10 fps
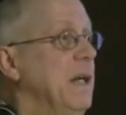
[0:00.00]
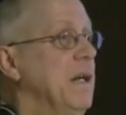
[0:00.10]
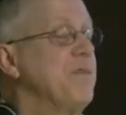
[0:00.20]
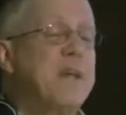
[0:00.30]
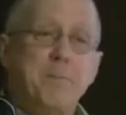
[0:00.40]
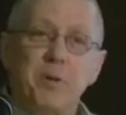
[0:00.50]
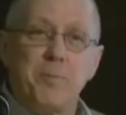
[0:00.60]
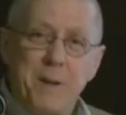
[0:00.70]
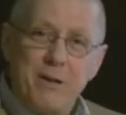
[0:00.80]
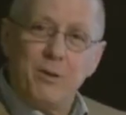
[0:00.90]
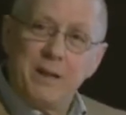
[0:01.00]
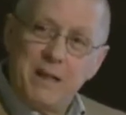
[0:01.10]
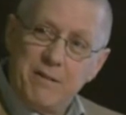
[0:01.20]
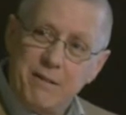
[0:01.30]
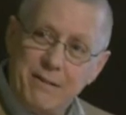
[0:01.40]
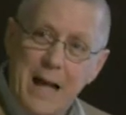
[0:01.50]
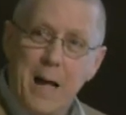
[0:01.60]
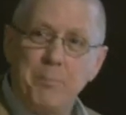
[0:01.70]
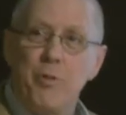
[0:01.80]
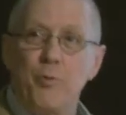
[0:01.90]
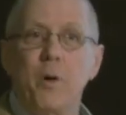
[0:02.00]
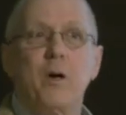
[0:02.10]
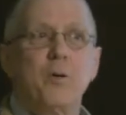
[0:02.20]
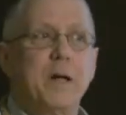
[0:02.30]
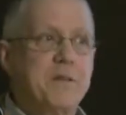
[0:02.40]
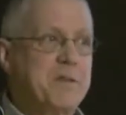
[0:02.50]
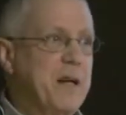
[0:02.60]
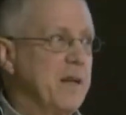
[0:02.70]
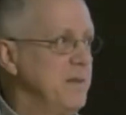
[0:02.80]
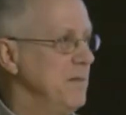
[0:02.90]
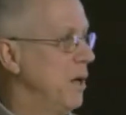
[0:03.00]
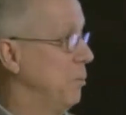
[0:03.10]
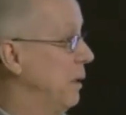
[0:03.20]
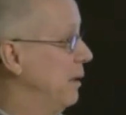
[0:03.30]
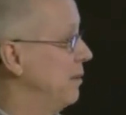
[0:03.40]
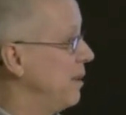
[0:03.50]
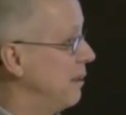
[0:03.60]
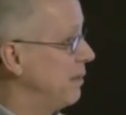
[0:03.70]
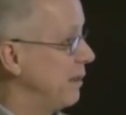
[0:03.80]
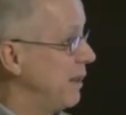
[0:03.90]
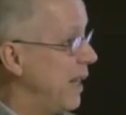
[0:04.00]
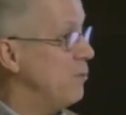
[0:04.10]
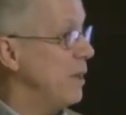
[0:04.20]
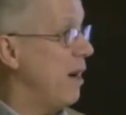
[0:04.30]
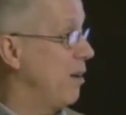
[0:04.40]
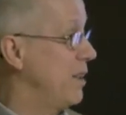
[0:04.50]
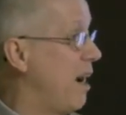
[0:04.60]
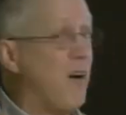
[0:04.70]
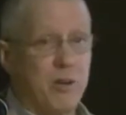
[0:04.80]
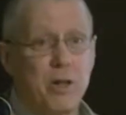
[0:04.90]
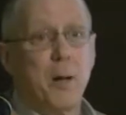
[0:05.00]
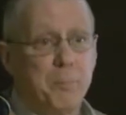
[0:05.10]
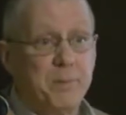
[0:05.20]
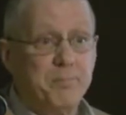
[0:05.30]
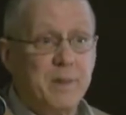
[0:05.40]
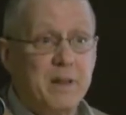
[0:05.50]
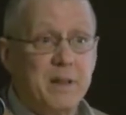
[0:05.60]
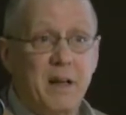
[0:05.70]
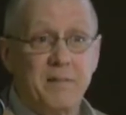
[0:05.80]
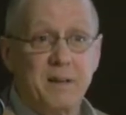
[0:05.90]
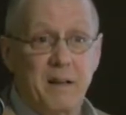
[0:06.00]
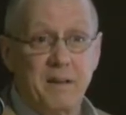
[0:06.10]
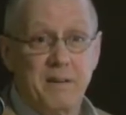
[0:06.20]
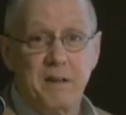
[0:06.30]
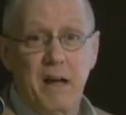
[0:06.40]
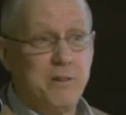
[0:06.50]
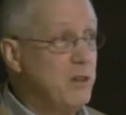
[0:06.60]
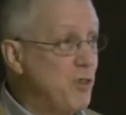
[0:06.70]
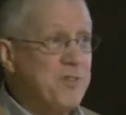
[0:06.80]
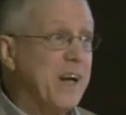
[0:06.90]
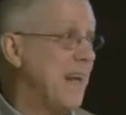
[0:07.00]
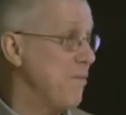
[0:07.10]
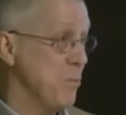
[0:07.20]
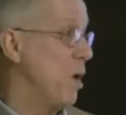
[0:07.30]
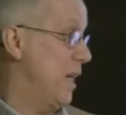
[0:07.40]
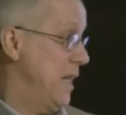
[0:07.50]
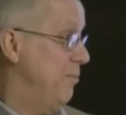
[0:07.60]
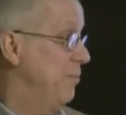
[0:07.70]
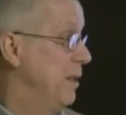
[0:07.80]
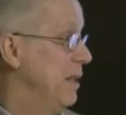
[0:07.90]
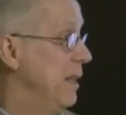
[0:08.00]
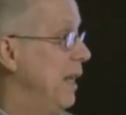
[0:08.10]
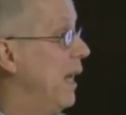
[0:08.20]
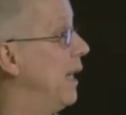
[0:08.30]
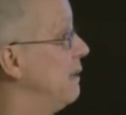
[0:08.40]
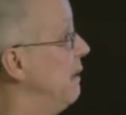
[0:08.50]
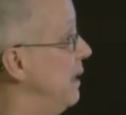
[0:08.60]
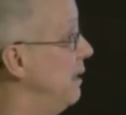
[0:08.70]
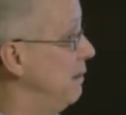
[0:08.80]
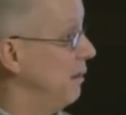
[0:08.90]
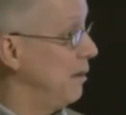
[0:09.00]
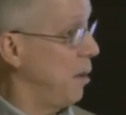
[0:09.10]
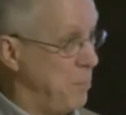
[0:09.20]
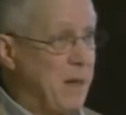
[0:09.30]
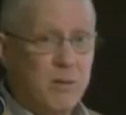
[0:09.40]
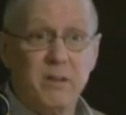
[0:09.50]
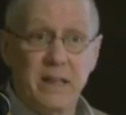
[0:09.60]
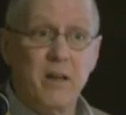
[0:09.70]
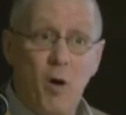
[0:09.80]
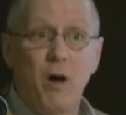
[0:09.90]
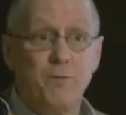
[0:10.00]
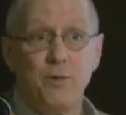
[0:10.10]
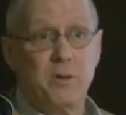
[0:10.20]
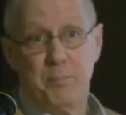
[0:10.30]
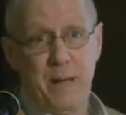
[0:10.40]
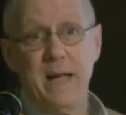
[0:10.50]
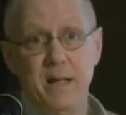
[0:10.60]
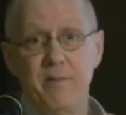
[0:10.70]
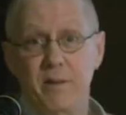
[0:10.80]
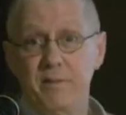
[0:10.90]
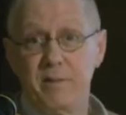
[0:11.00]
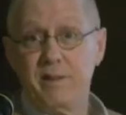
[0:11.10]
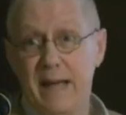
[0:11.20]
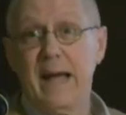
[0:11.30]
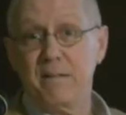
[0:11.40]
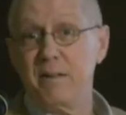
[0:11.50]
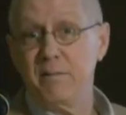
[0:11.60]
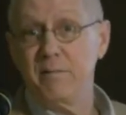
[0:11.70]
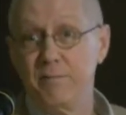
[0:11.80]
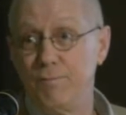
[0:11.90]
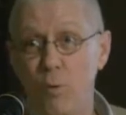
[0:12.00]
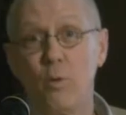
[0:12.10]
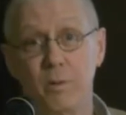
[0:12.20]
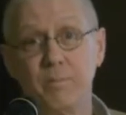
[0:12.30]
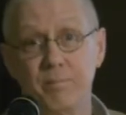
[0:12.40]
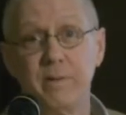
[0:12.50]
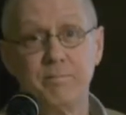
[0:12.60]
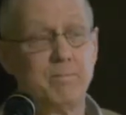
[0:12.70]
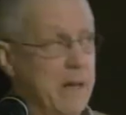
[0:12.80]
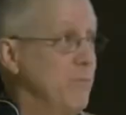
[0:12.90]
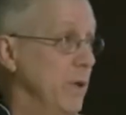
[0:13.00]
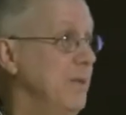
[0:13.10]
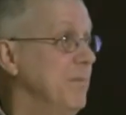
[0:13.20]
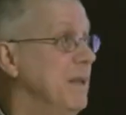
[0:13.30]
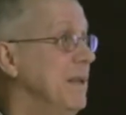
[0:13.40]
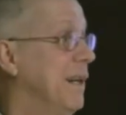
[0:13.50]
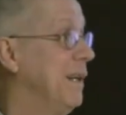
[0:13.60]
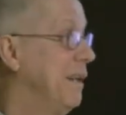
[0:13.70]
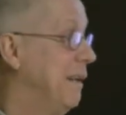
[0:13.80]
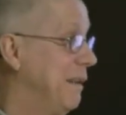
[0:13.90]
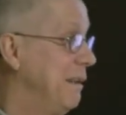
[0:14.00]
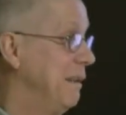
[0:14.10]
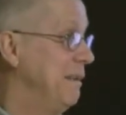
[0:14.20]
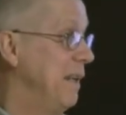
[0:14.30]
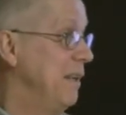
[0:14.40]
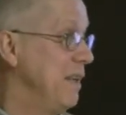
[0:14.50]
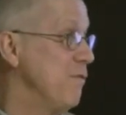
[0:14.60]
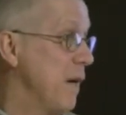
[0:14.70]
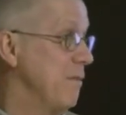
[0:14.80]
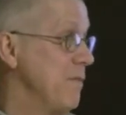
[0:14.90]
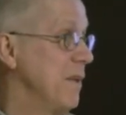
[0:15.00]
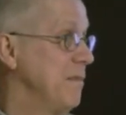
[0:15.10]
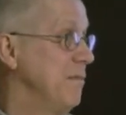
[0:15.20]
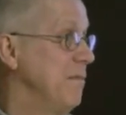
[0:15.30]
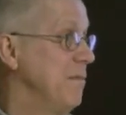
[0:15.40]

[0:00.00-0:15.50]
Staples apparently stopped Thoreau and said, you know, Henry, are you hard up? Uh, uh, uh do you just not have the money? And he uh, apparently offered to pay the, the tax for Henry uh, uh, in, in the event that